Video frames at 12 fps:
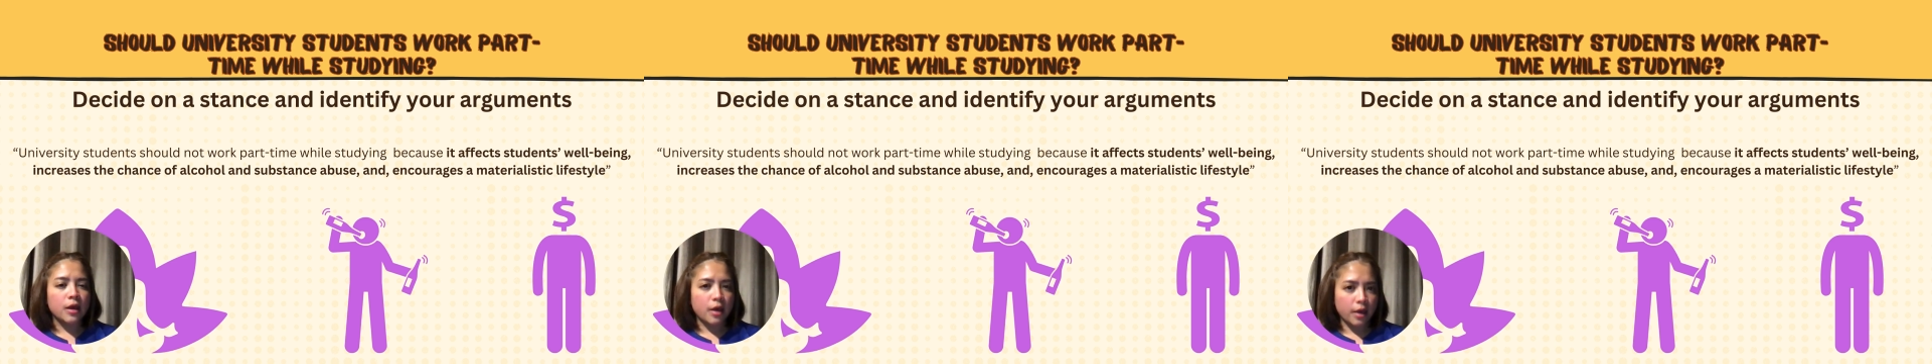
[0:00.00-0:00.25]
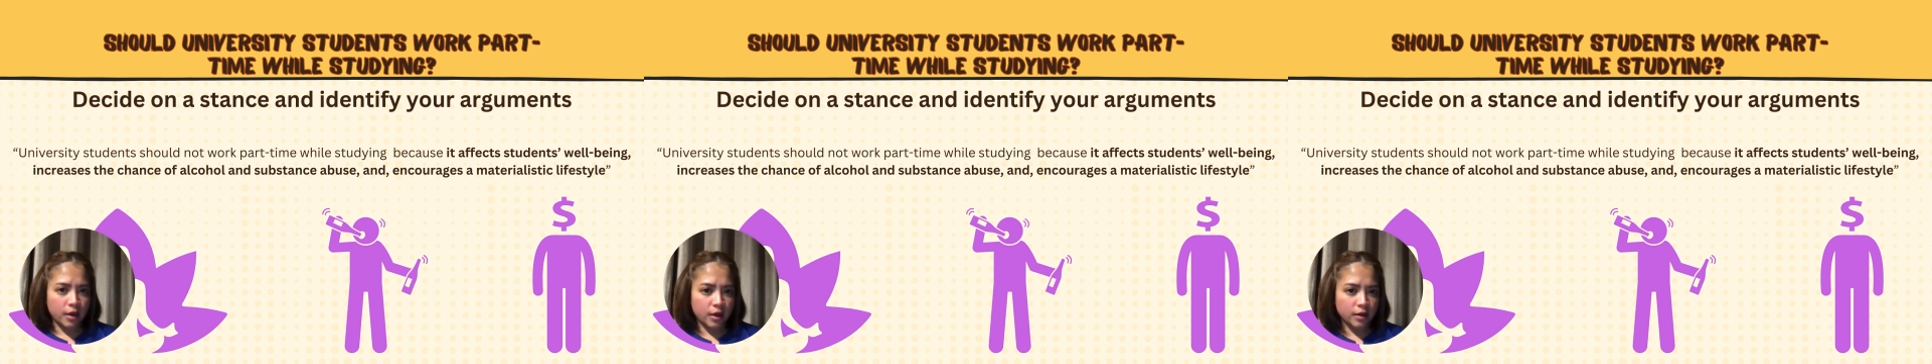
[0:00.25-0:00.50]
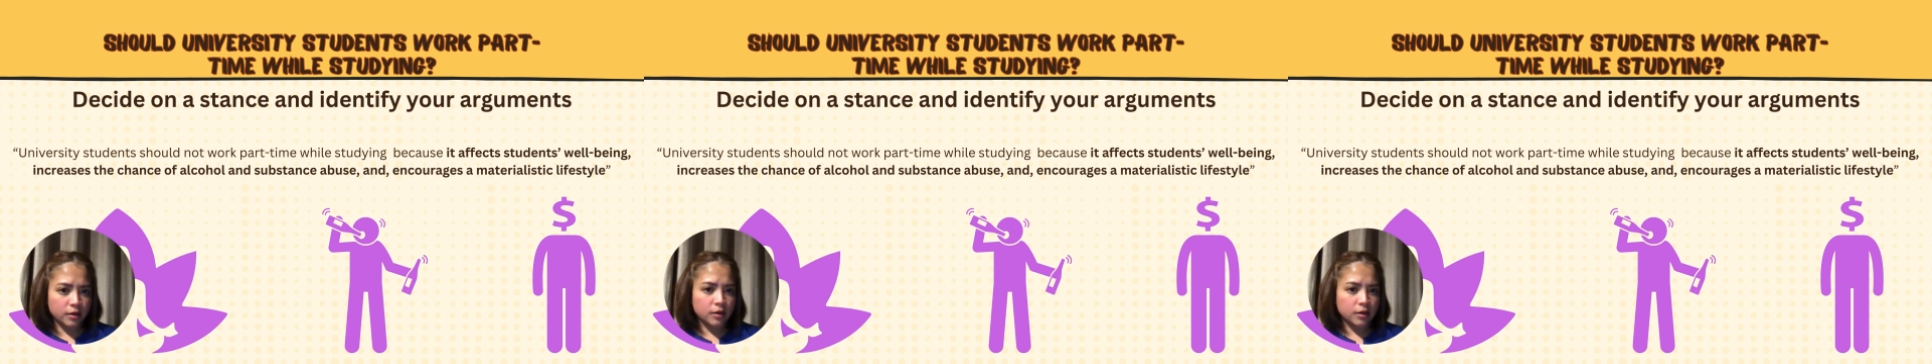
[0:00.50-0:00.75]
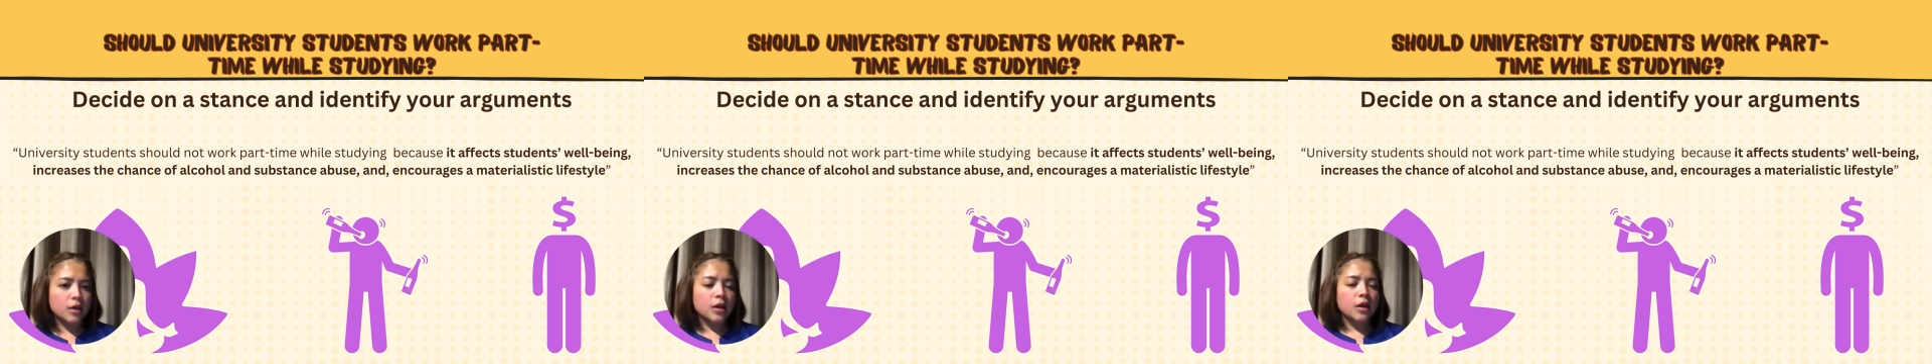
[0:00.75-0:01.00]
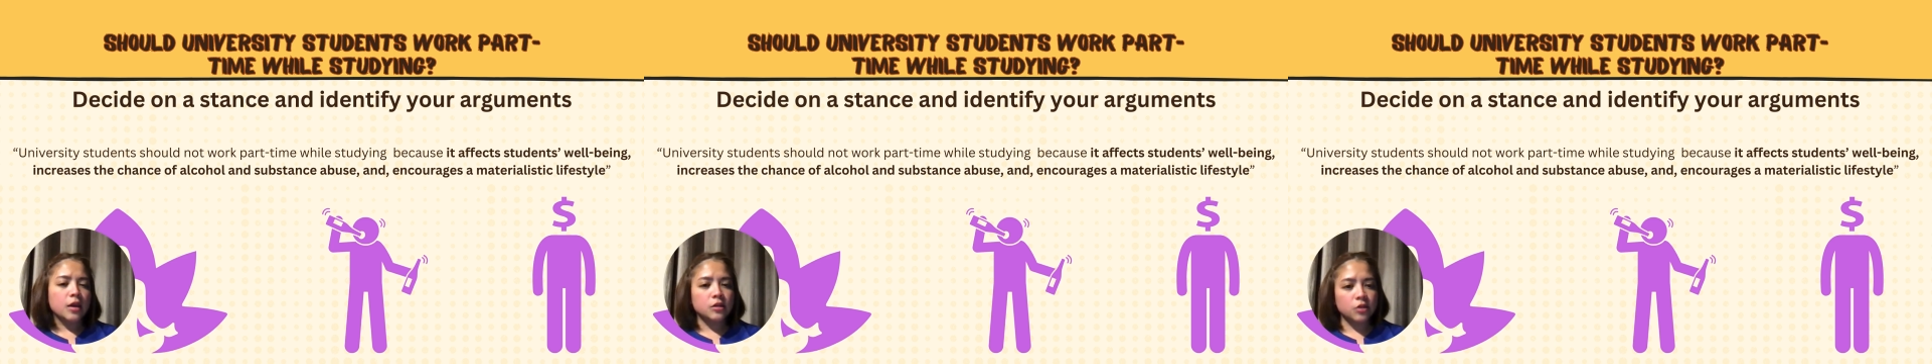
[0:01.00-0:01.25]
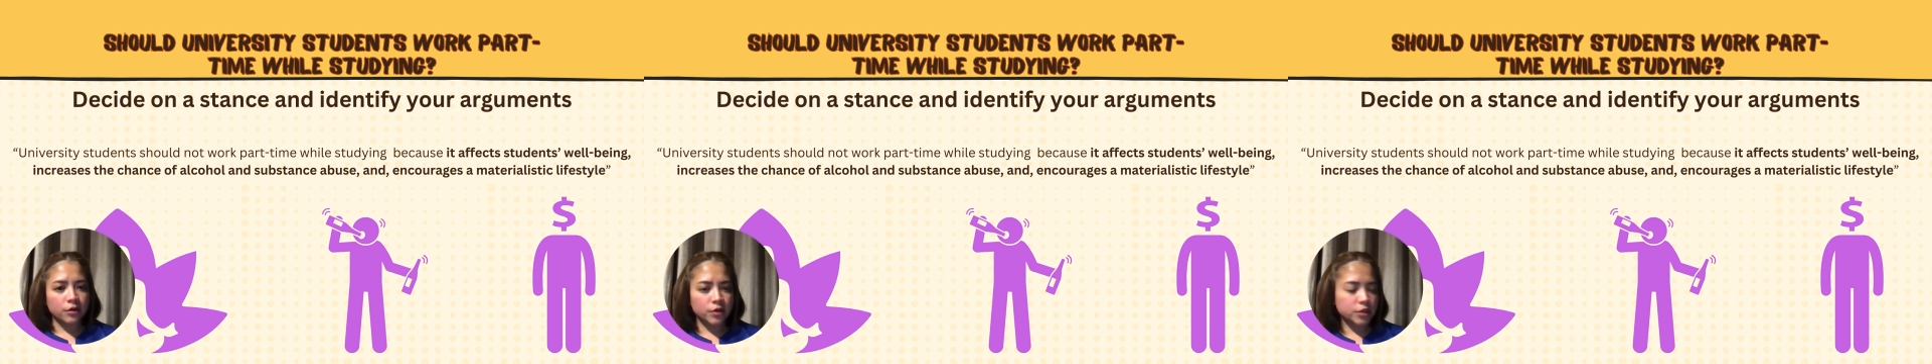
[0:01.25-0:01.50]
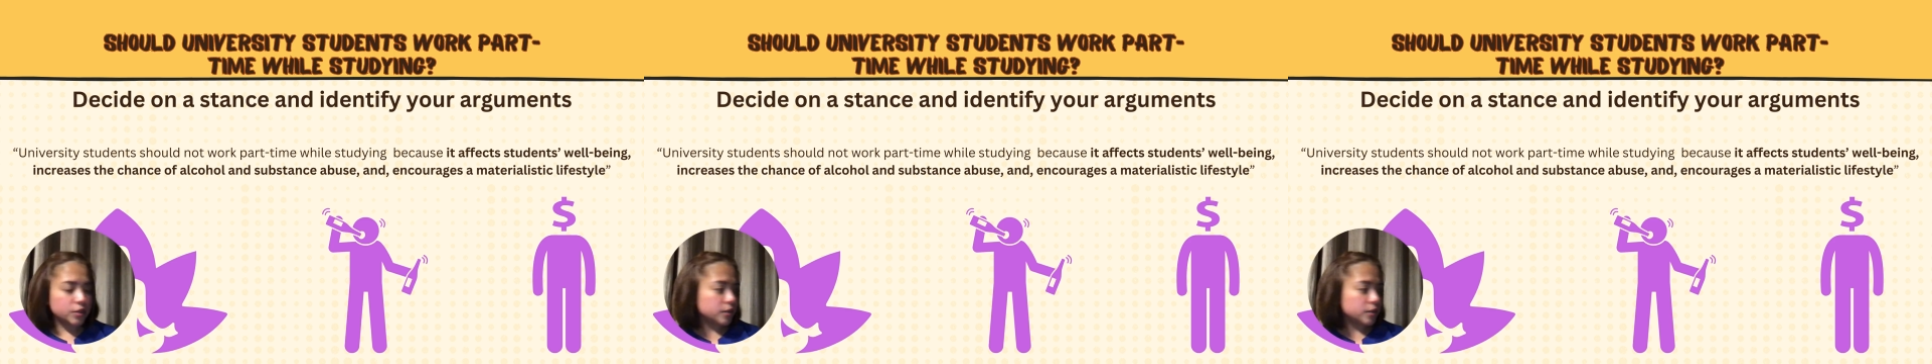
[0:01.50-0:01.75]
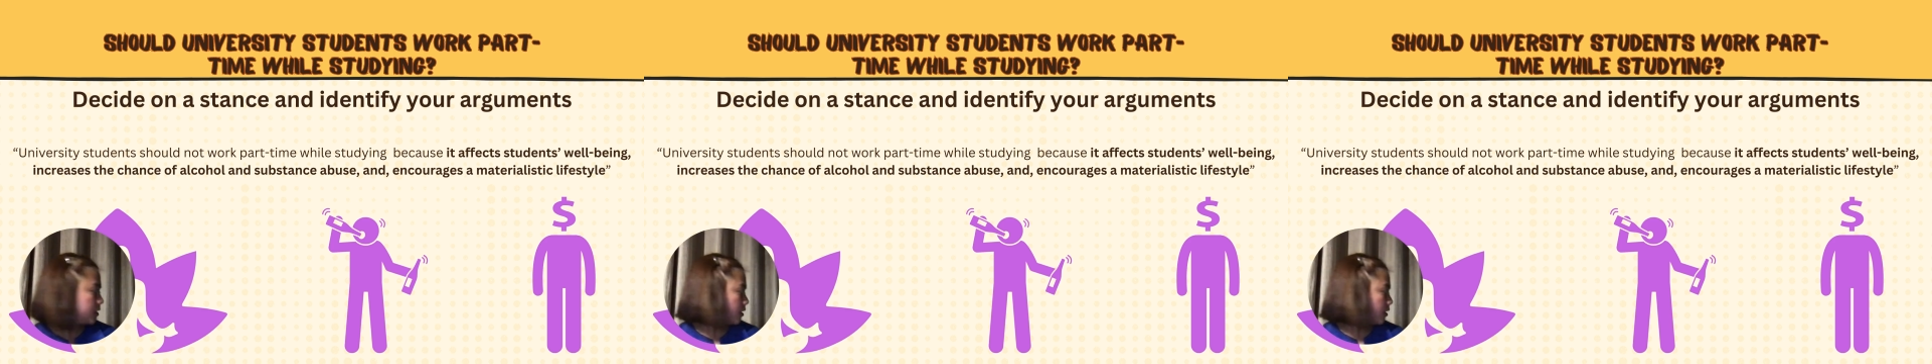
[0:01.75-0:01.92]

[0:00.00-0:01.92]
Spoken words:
and encourages